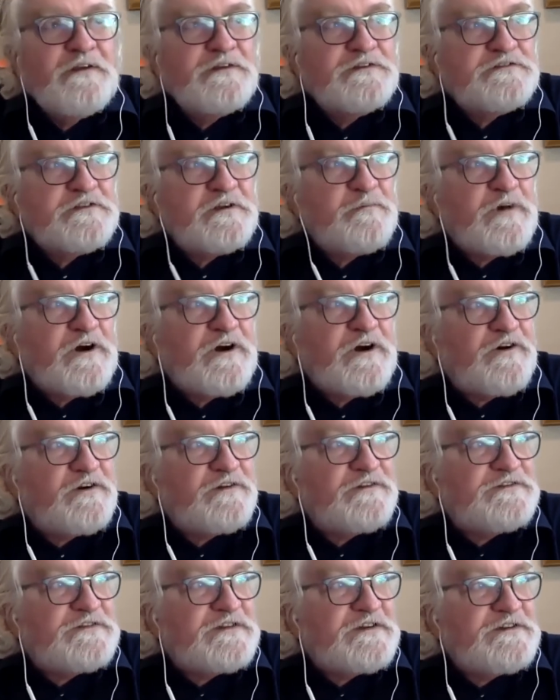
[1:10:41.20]
So my
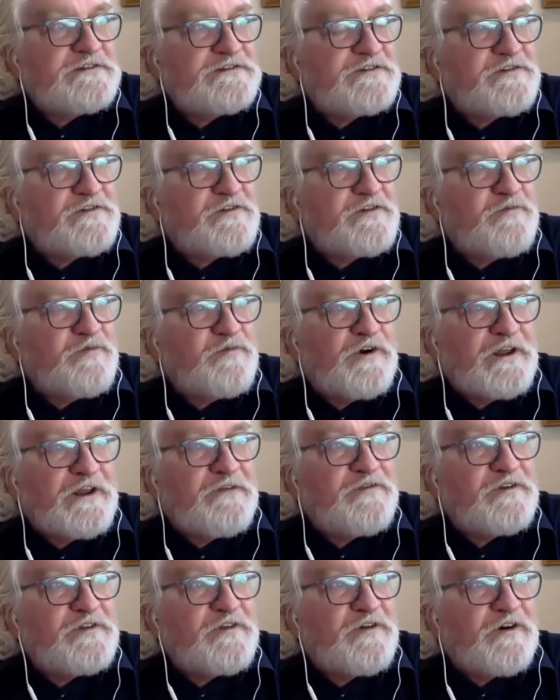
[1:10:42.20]
answer is that
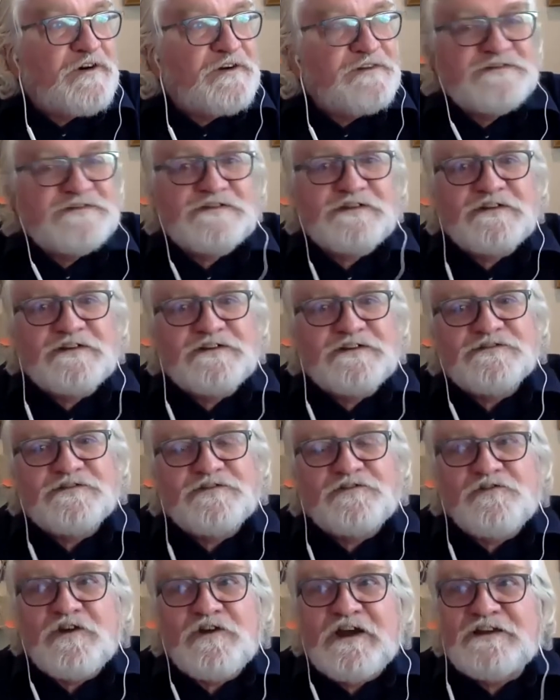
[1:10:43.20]
whatever the answer is,
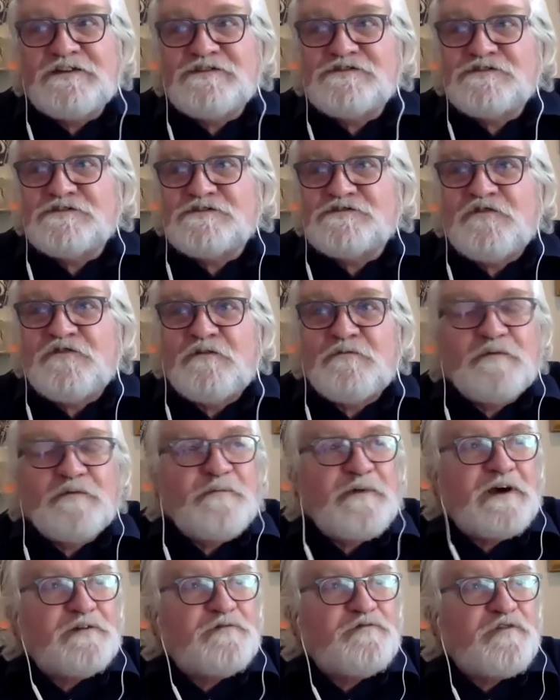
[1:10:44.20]
it ranges from
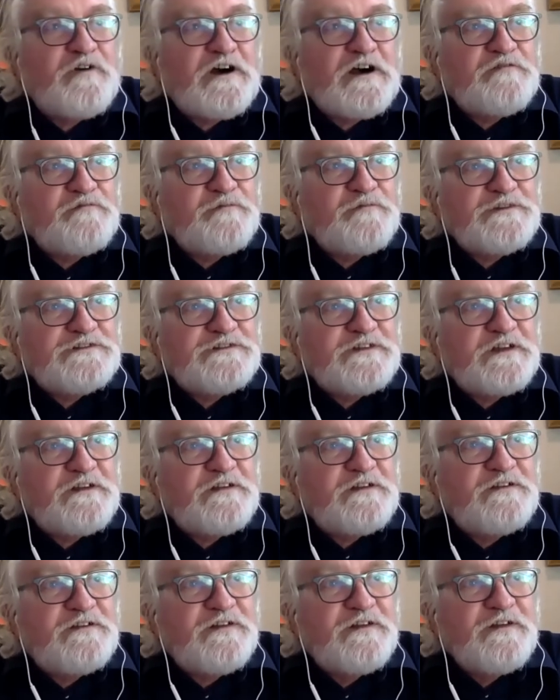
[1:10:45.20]
about
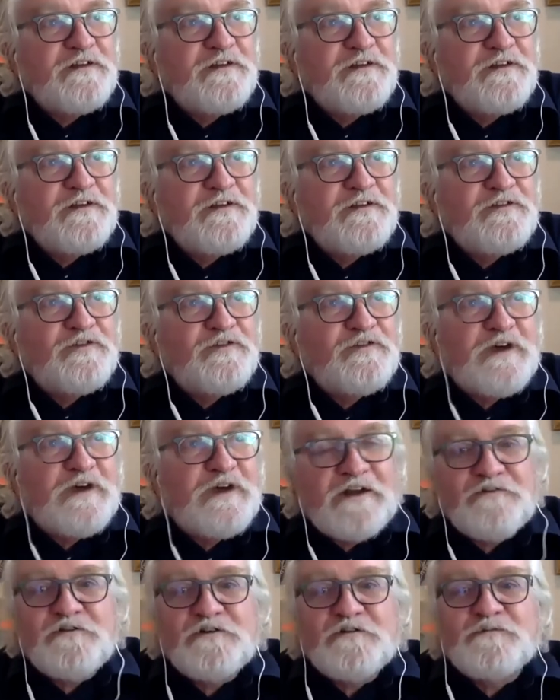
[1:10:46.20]
5% to
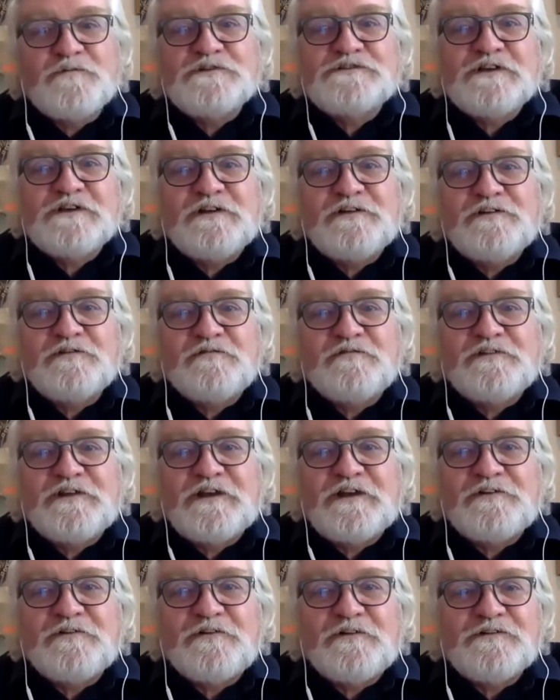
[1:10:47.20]
100% of
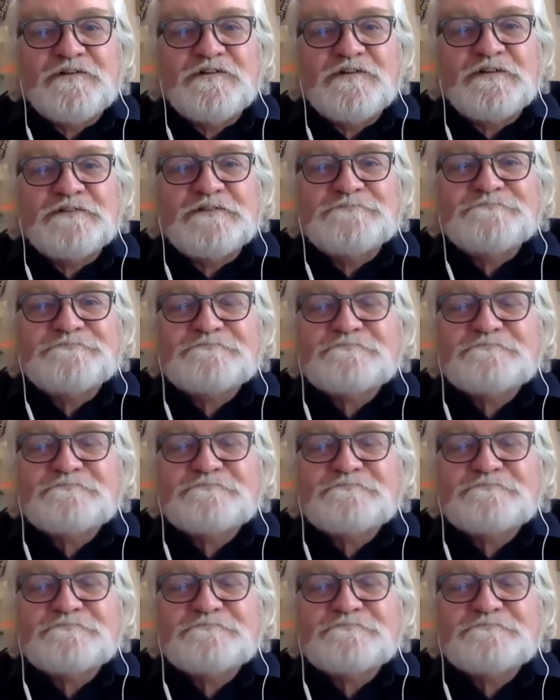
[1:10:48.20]
that answer.